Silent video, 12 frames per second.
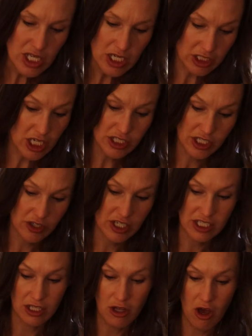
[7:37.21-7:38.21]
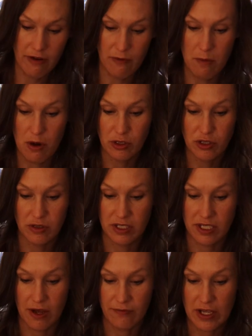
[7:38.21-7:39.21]
Because there is a lot of emotional
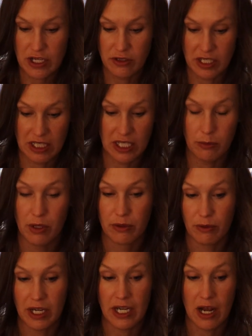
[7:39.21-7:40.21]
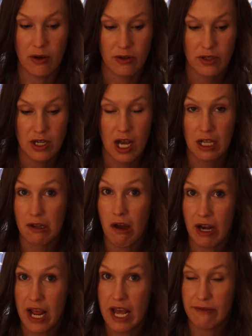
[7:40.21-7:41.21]
stuff that you're dealing with right now. A
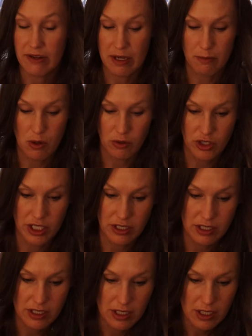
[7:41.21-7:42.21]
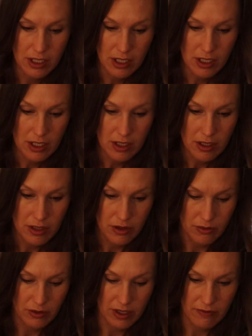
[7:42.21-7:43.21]
lot of heavy emotions.
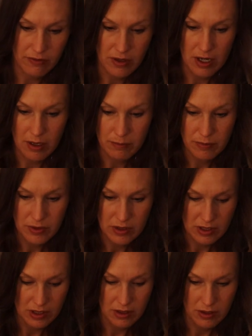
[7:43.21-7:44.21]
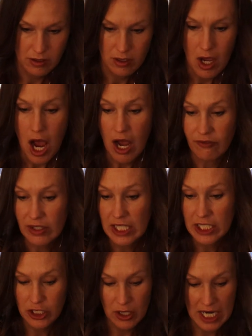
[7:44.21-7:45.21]
Three of Cups. I feel
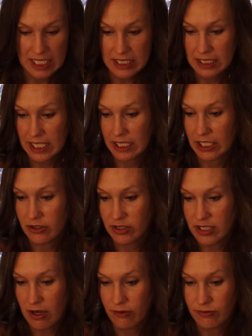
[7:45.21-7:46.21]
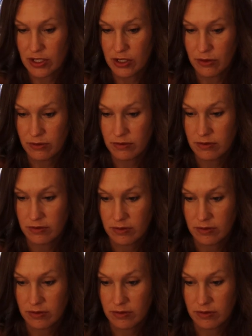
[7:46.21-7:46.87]
like you're isolating yourself too.